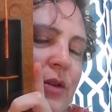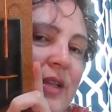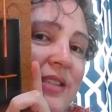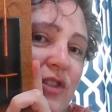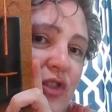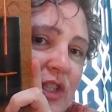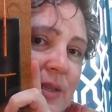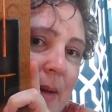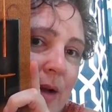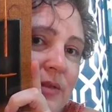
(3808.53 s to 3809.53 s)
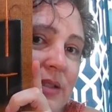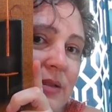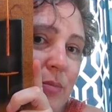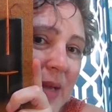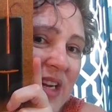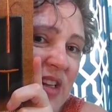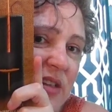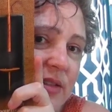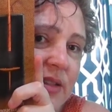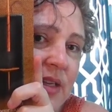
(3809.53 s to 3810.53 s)
so this is just about
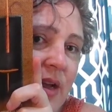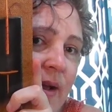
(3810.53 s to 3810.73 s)
spindles